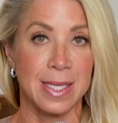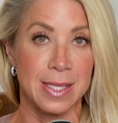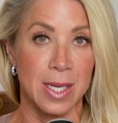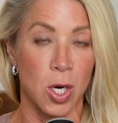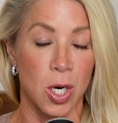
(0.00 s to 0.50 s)

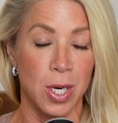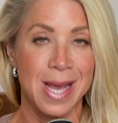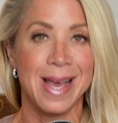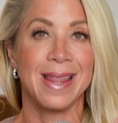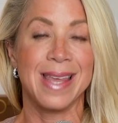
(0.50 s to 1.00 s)
does it hurt?
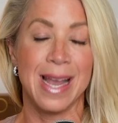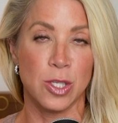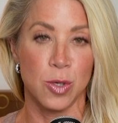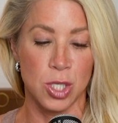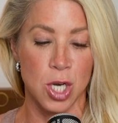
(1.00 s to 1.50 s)
The
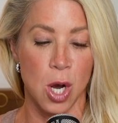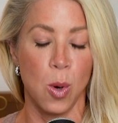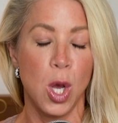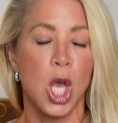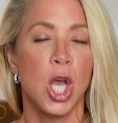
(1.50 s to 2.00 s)
answer is
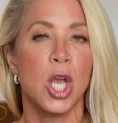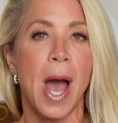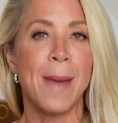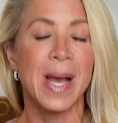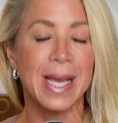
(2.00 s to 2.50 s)
no.
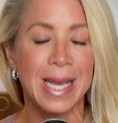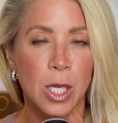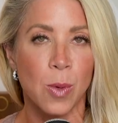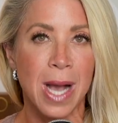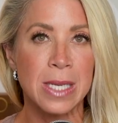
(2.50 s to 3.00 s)
I'm not
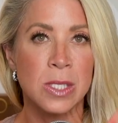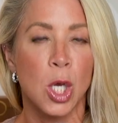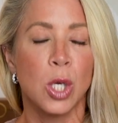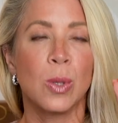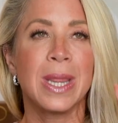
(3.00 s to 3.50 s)
kidding you guys.
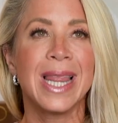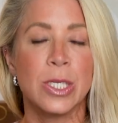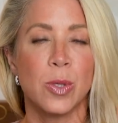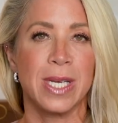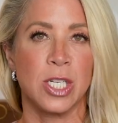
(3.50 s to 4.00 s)
You
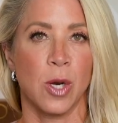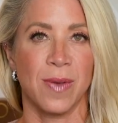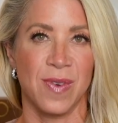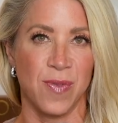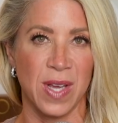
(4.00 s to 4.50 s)
literally don't
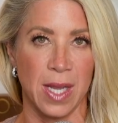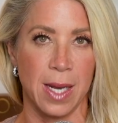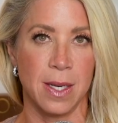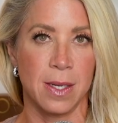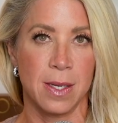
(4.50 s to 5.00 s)
even feel it.
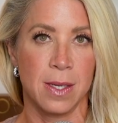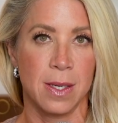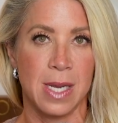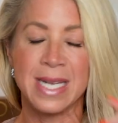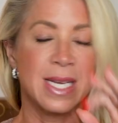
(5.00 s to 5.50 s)

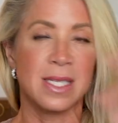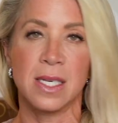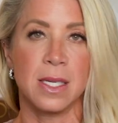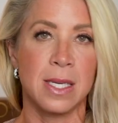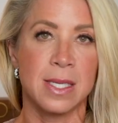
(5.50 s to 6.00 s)
It
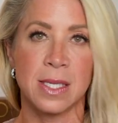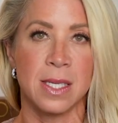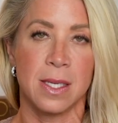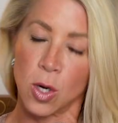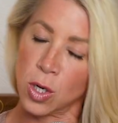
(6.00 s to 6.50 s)

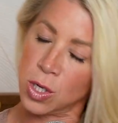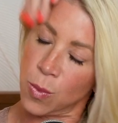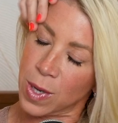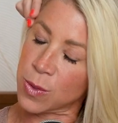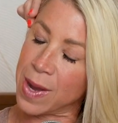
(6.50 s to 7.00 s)
doesn't hurt you
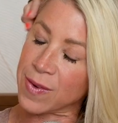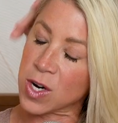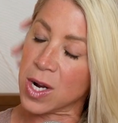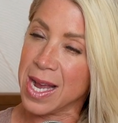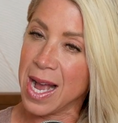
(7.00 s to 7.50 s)

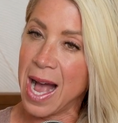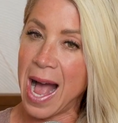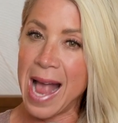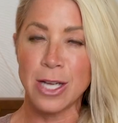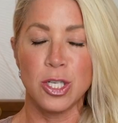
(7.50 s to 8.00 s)
whatsoever.
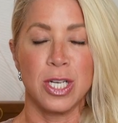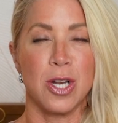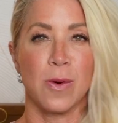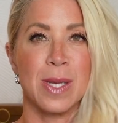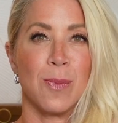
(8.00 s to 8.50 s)
I actually
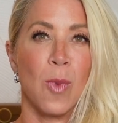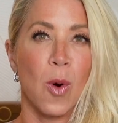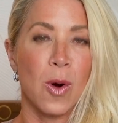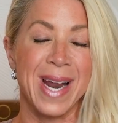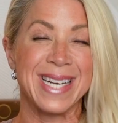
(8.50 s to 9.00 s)
notice it
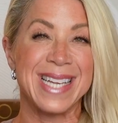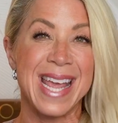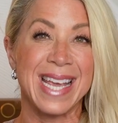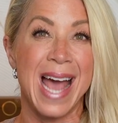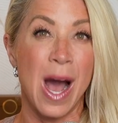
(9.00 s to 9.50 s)
more when I
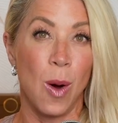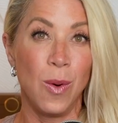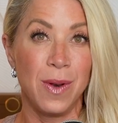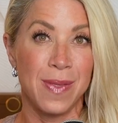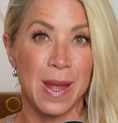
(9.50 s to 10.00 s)
take it
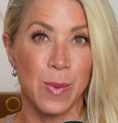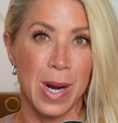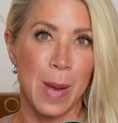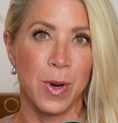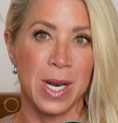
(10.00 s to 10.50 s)
out than when
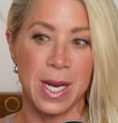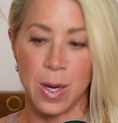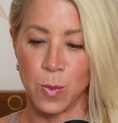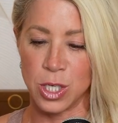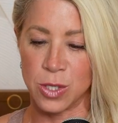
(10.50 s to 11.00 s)
I put it
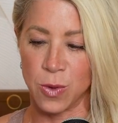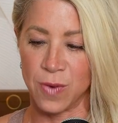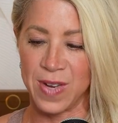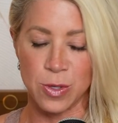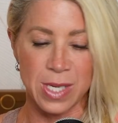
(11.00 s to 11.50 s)
in, which is sort
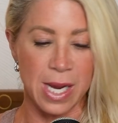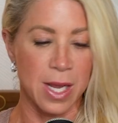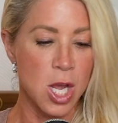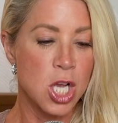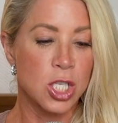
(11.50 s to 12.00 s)
of interesting.
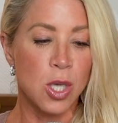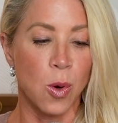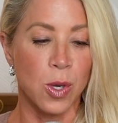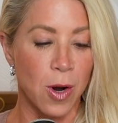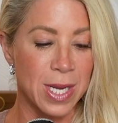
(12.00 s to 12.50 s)
So
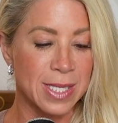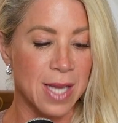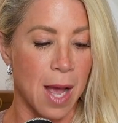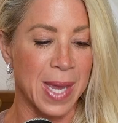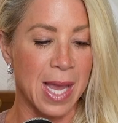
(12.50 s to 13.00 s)
you already
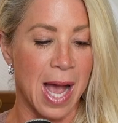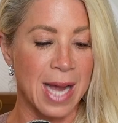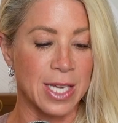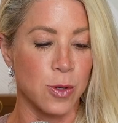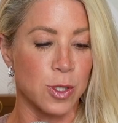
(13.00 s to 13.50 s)
saw me. I
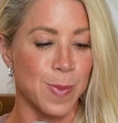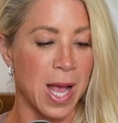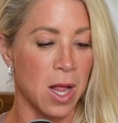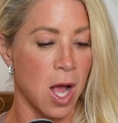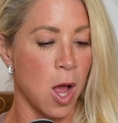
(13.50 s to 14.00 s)
used my
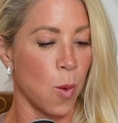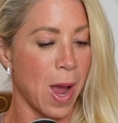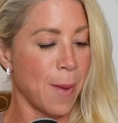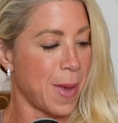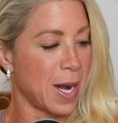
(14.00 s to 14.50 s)
alcohol
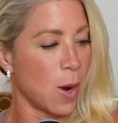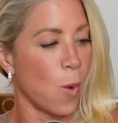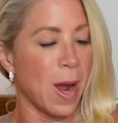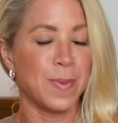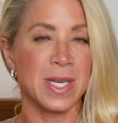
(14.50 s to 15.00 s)
wipe, and I
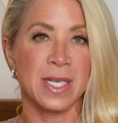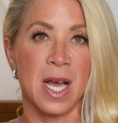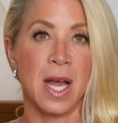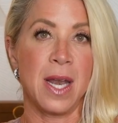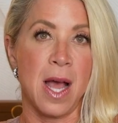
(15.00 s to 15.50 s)
wiped a
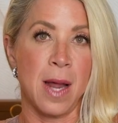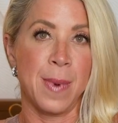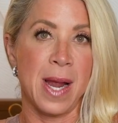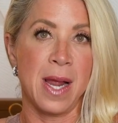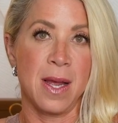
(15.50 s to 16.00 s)
ton on
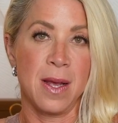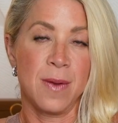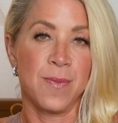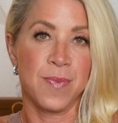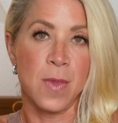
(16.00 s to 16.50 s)
my
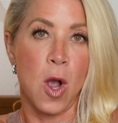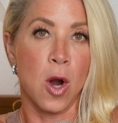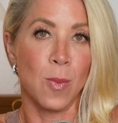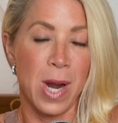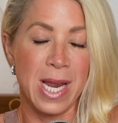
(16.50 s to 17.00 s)

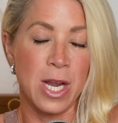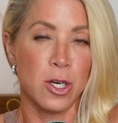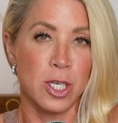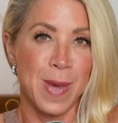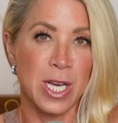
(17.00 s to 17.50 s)
arm right here
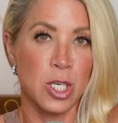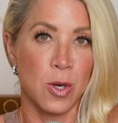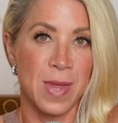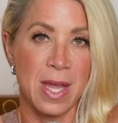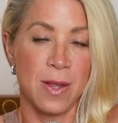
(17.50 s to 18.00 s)
to make sure
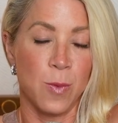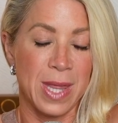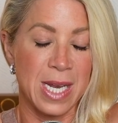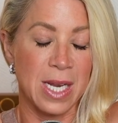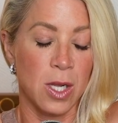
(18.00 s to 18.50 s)
that when
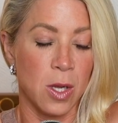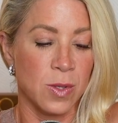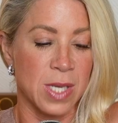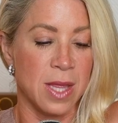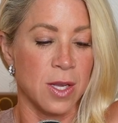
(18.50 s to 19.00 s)
the needle
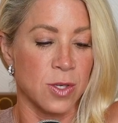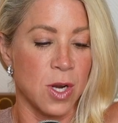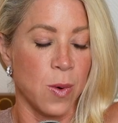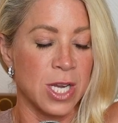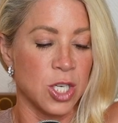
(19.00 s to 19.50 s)
goes in, there's
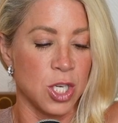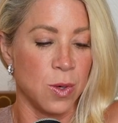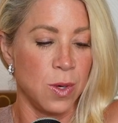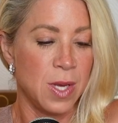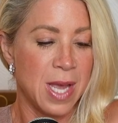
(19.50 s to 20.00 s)
no
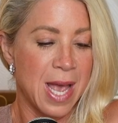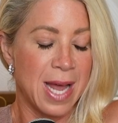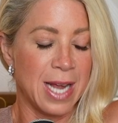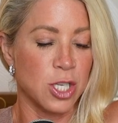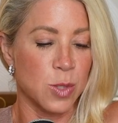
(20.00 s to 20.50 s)
issue.
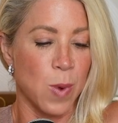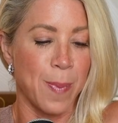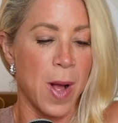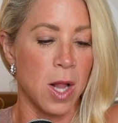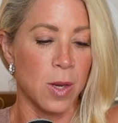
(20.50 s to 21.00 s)
And I just
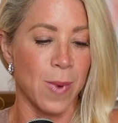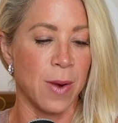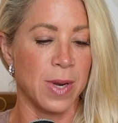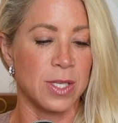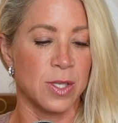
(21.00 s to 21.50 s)
wipe all
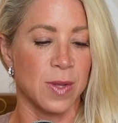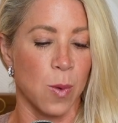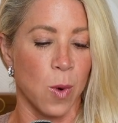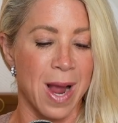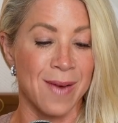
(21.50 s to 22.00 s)
around it so that
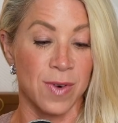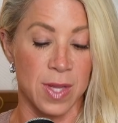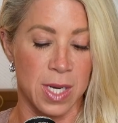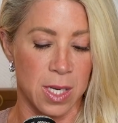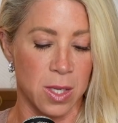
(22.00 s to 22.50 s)
wherever
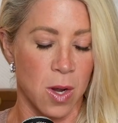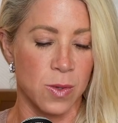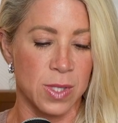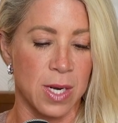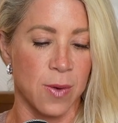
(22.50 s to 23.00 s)
the needle
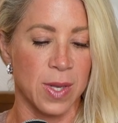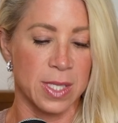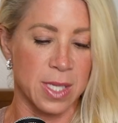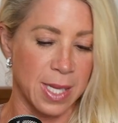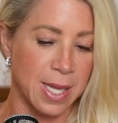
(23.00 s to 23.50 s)
goes, I know that
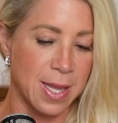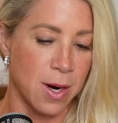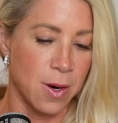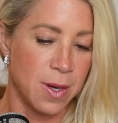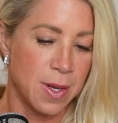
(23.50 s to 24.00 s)
it's clean there.